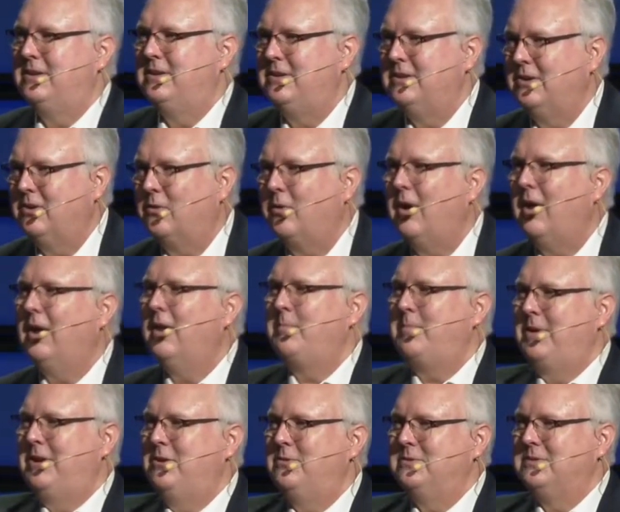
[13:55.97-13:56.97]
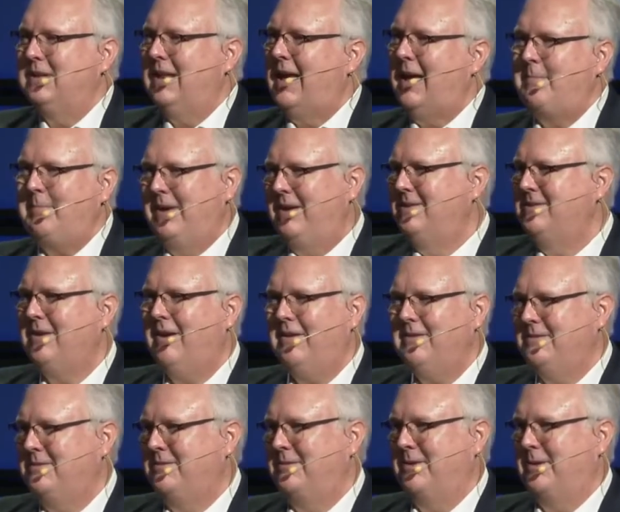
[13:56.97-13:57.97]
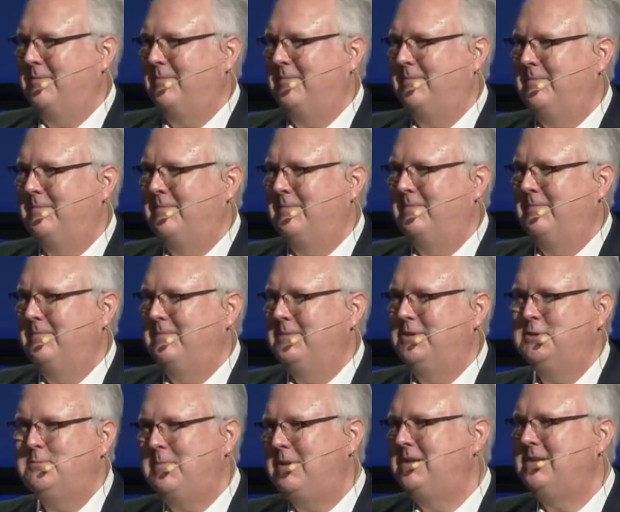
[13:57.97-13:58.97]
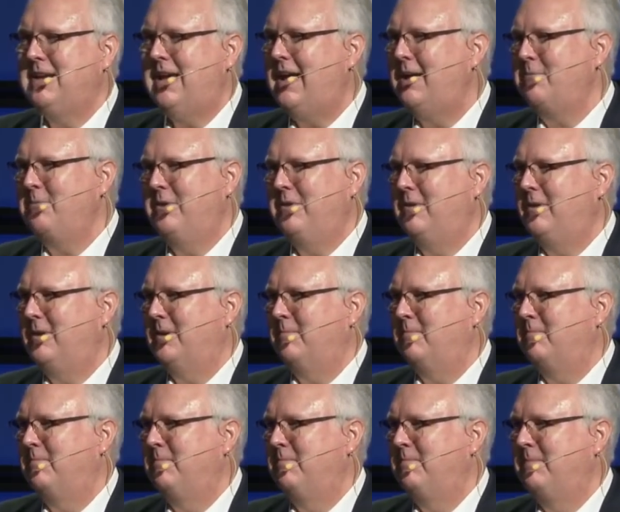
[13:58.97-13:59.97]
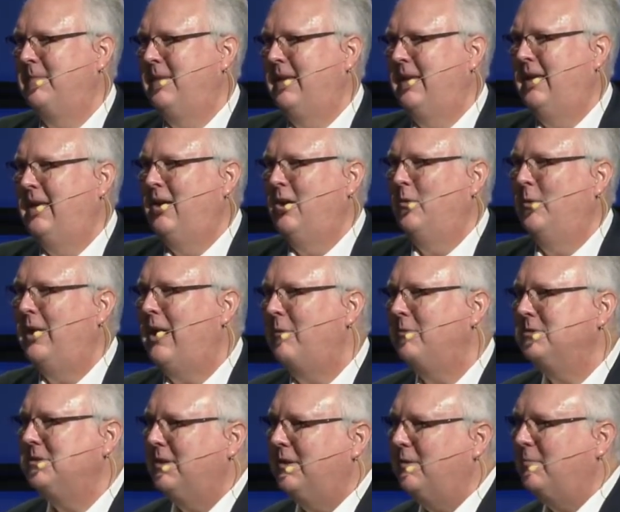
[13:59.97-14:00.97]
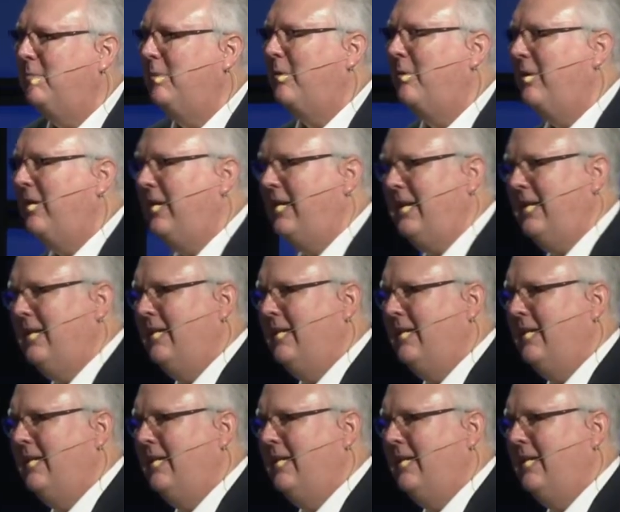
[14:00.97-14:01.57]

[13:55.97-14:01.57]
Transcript: to crawl up into His lap and talk to Him, just spend time with Him. When I was a little boy,